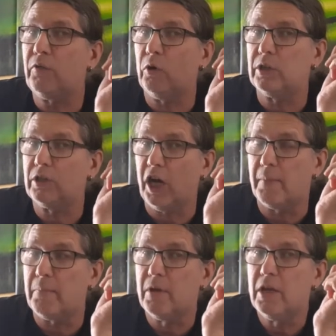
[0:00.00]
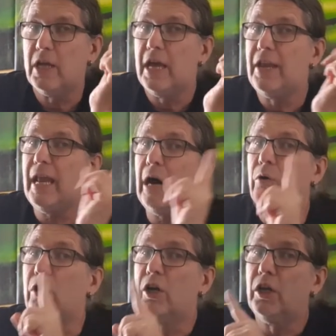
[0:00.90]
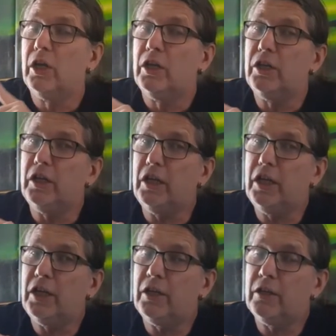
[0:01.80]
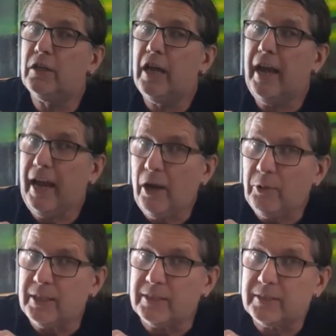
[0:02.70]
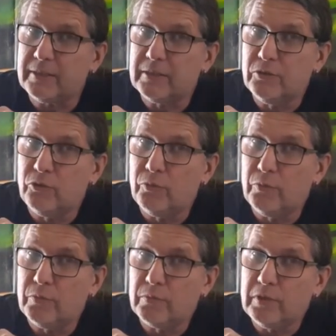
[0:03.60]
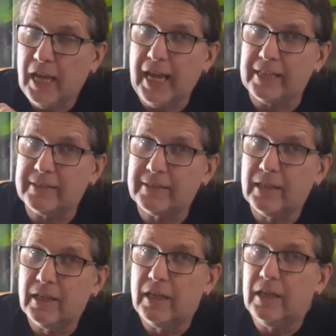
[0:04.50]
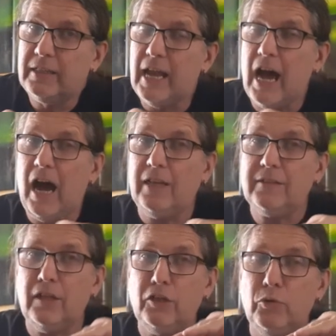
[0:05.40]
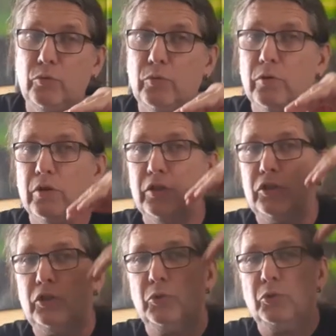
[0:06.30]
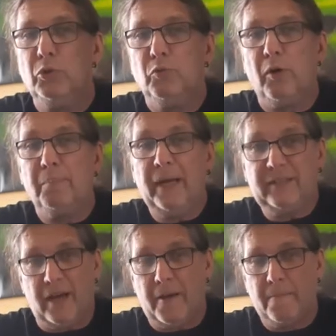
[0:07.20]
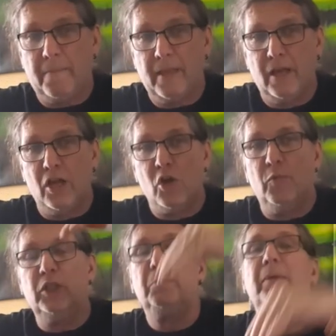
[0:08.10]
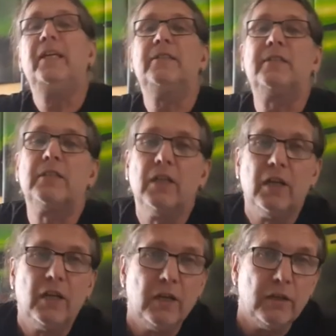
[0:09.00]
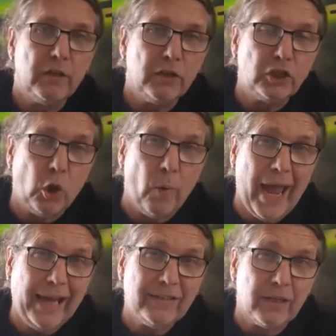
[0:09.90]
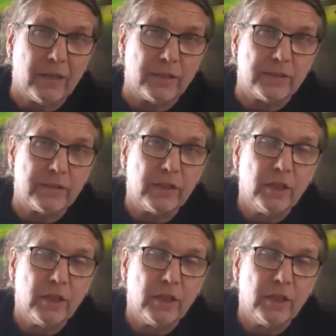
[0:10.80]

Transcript: all the time. Now, in Aries case, they're asking you to do one better, which means show excellence.